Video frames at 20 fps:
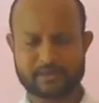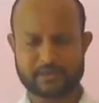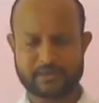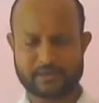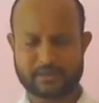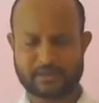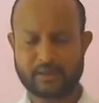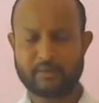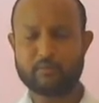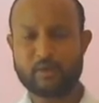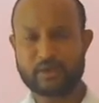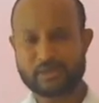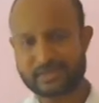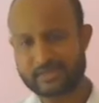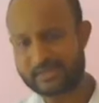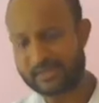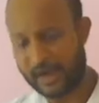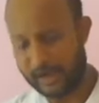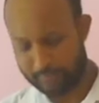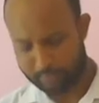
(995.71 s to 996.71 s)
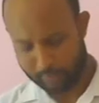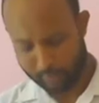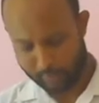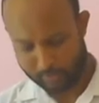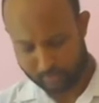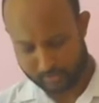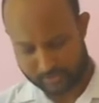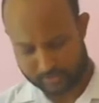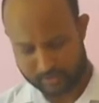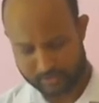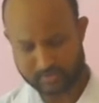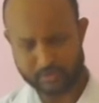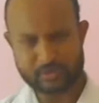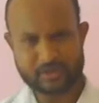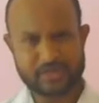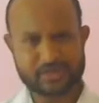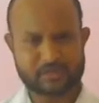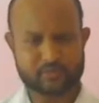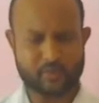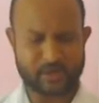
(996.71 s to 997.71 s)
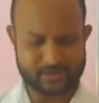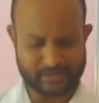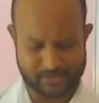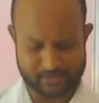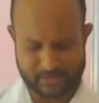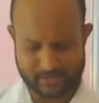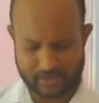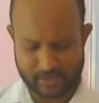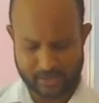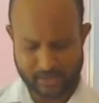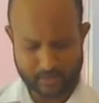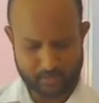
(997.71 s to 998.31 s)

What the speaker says: Some wastes are produced. So these wastes,